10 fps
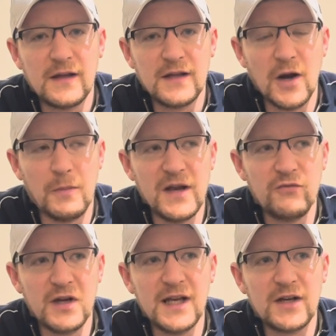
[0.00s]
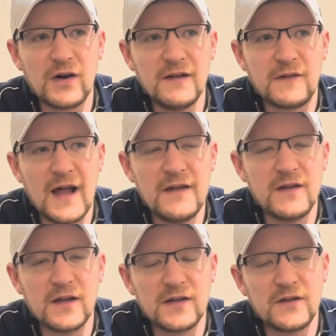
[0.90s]
you know, be a really great flavour,
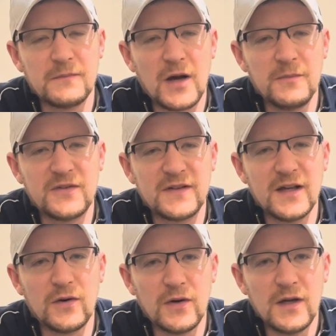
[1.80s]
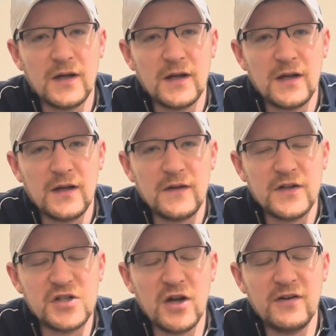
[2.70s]
because I'm, I'm still, the
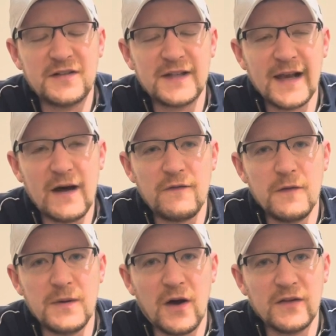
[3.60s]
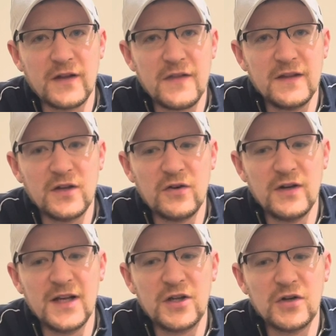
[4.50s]
jury's still out for Beyond. I think they're a
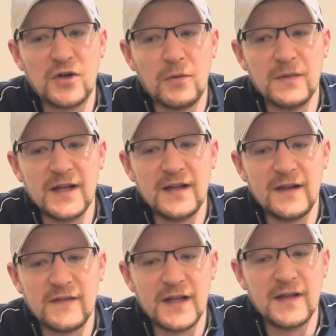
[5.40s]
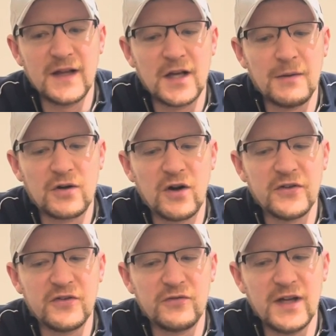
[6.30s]
really good company. They, they come
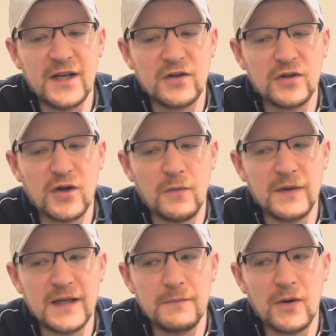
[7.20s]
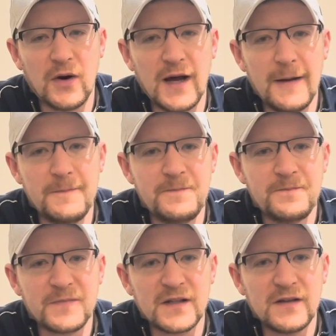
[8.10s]
across as a really good company, but, um,
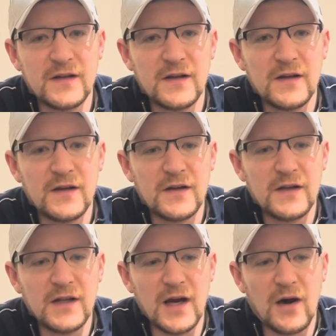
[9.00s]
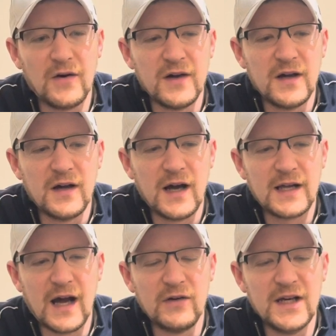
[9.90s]
you know, I
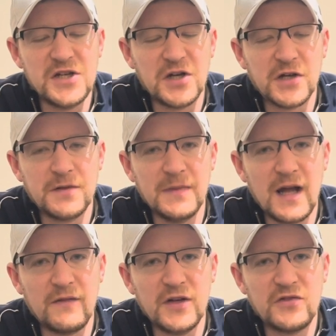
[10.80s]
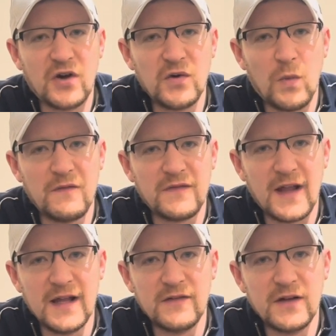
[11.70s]
can't really judge them yet. I've only tried one
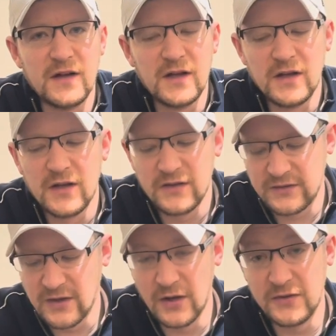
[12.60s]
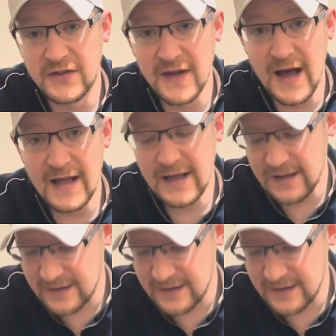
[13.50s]
flavour. So today,